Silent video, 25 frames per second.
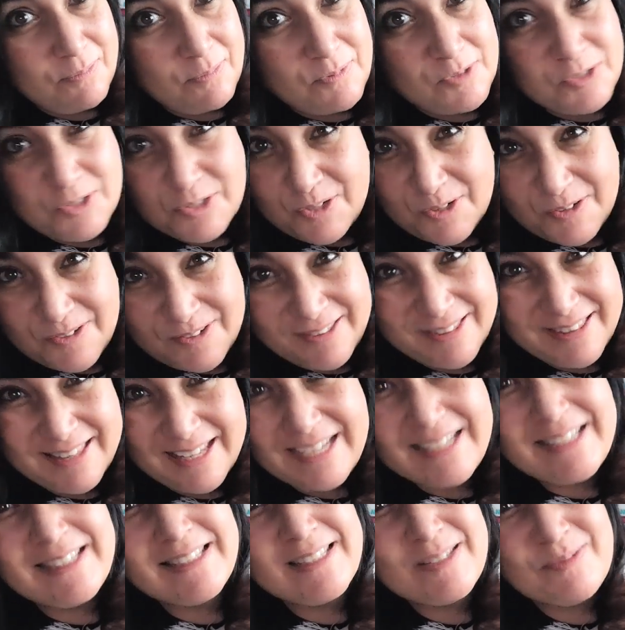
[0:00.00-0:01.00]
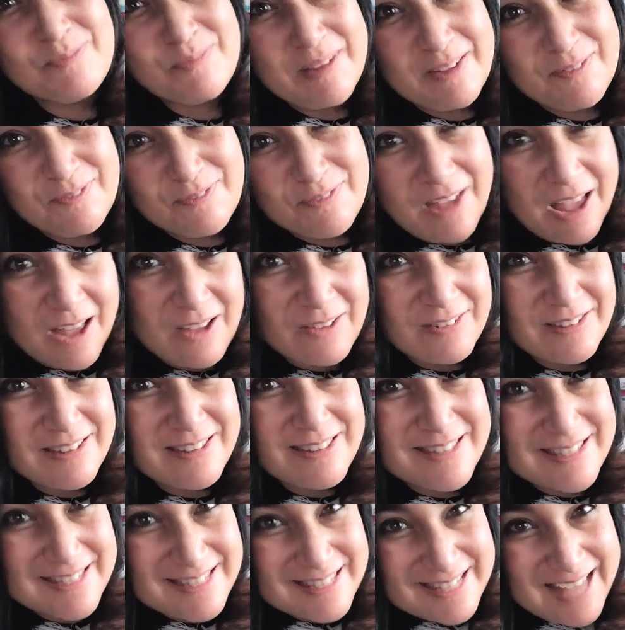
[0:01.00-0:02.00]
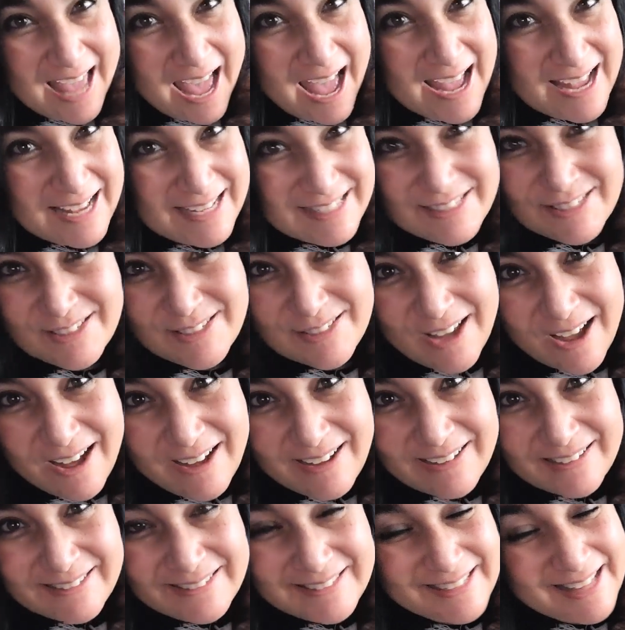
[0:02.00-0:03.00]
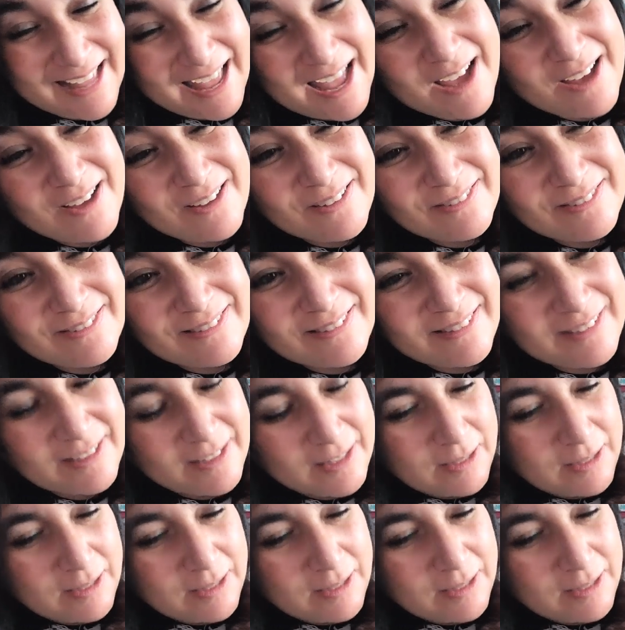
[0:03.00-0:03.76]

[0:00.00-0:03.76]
certain things being found in the sky and shot down.